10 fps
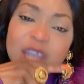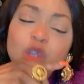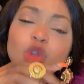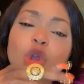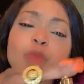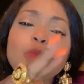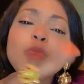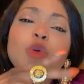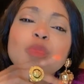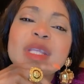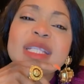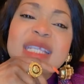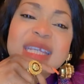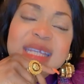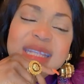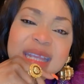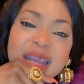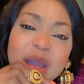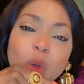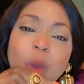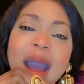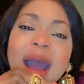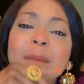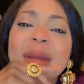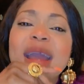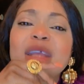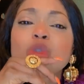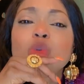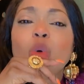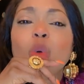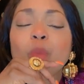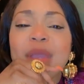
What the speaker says: You know, people will be thinking, why am I so